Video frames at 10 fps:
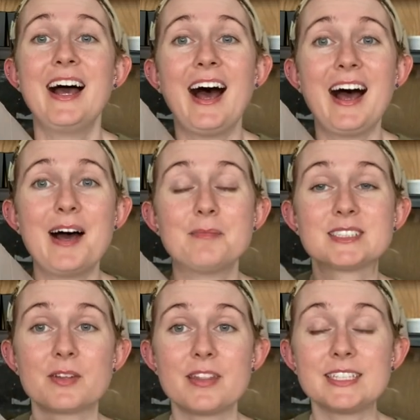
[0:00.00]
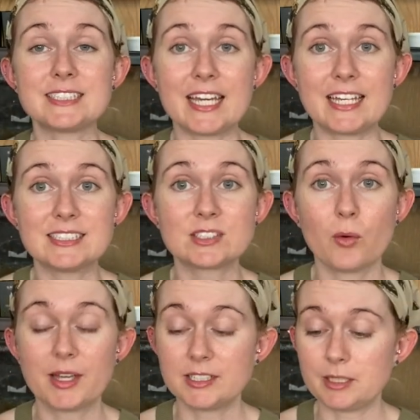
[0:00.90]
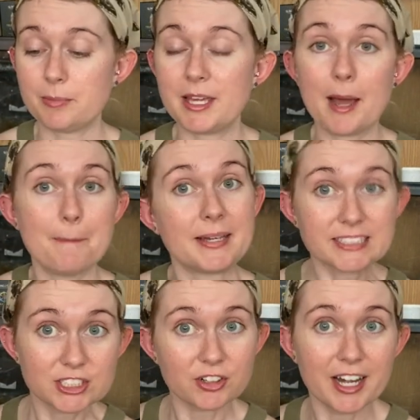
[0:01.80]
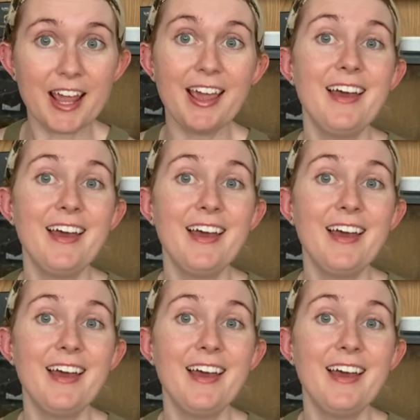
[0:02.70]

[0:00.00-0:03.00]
So this is going to be a mystery.